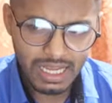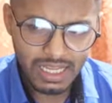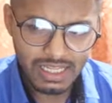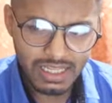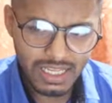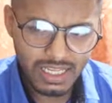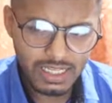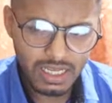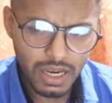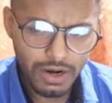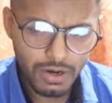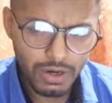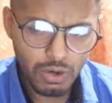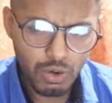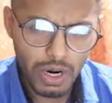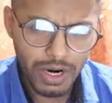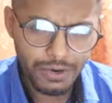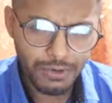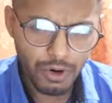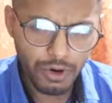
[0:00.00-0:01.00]
These are
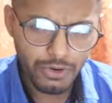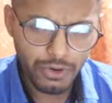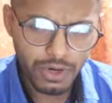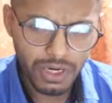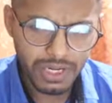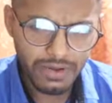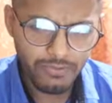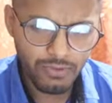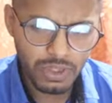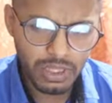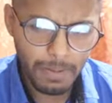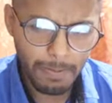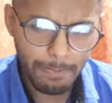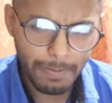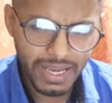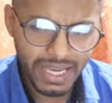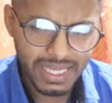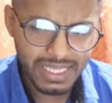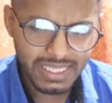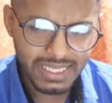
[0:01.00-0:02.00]
required not only for the
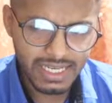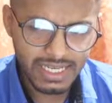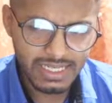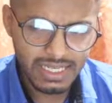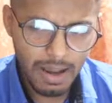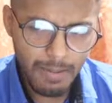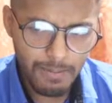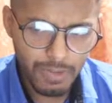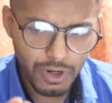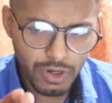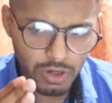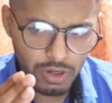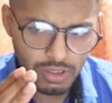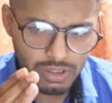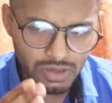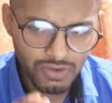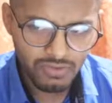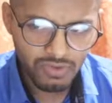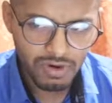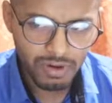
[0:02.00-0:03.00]
mains exam but
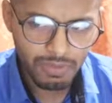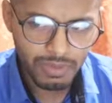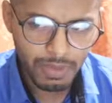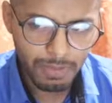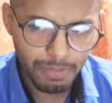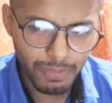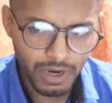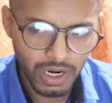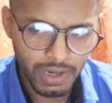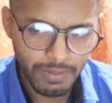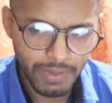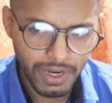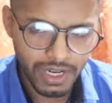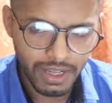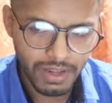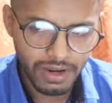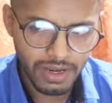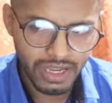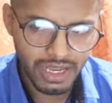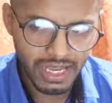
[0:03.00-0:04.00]
also from the
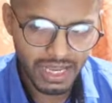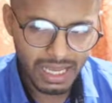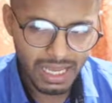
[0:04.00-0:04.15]
preliminary.